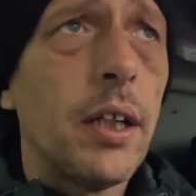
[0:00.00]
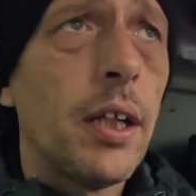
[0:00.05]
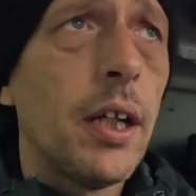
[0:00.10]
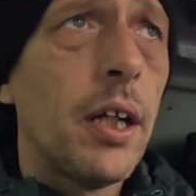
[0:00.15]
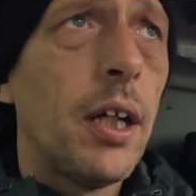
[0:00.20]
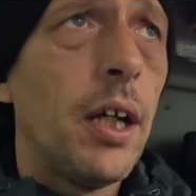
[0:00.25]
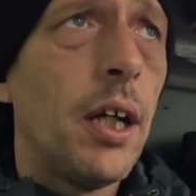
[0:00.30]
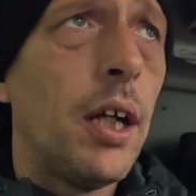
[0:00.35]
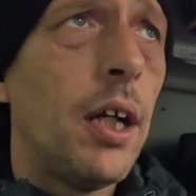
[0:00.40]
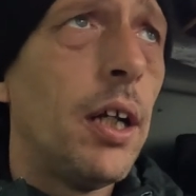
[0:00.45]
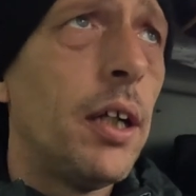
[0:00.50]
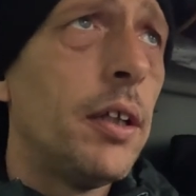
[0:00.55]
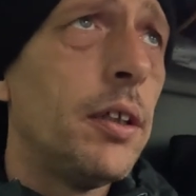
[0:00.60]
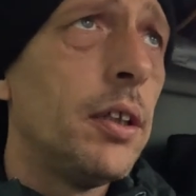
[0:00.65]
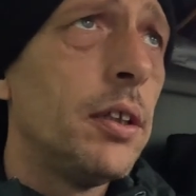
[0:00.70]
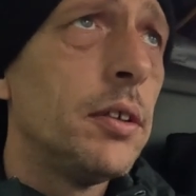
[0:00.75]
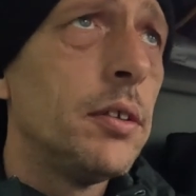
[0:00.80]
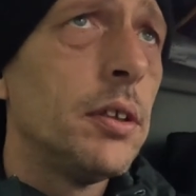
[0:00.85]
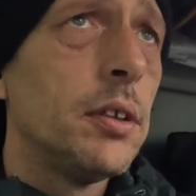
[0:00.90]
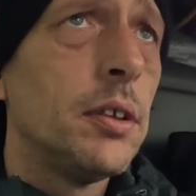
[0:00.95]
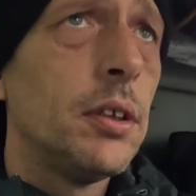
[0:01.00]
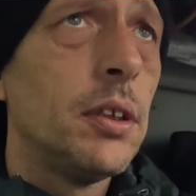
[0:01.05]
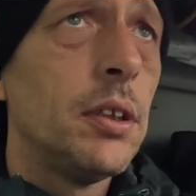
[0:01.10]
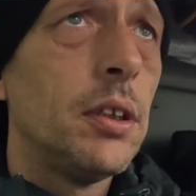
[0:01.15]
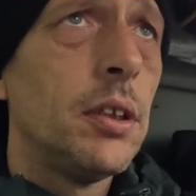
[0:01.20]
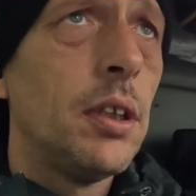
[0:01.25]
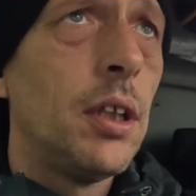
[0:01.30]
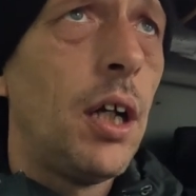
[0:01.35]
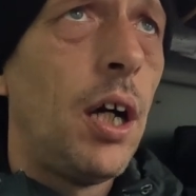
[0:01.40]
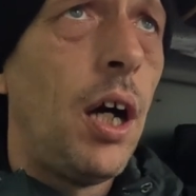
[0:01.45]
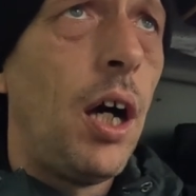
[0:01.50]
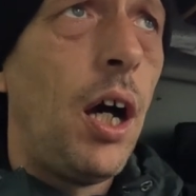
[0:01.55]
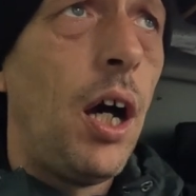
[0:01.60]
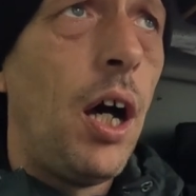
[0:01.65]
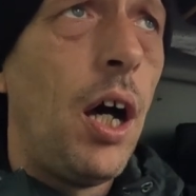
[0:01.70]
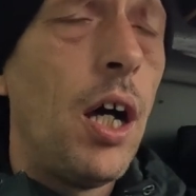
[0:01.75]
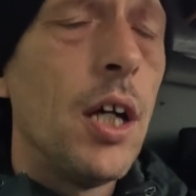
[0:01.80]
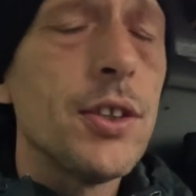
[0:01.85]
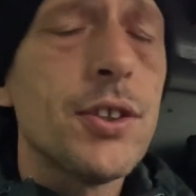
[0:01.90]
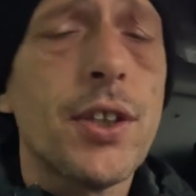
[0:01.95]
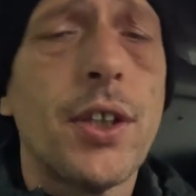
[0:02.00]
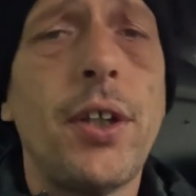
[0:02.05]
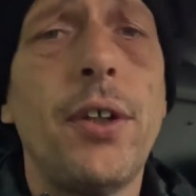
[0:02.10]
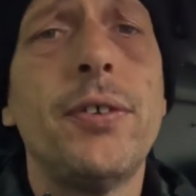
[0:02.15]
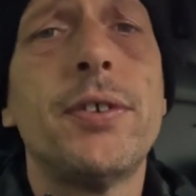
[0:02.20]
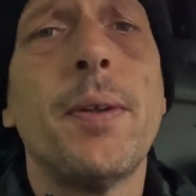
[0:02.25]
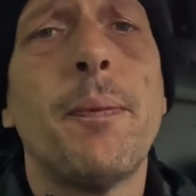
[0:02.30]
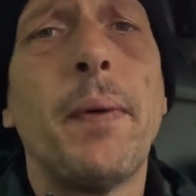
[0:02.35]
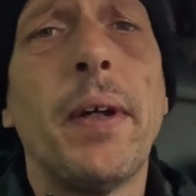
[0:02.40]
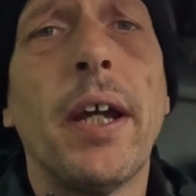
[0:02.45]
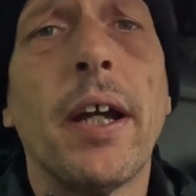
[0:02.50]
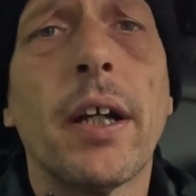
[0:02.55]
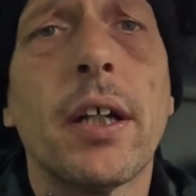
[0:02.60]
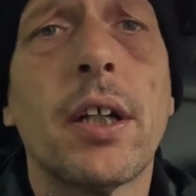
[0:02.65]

gonna ask you to be a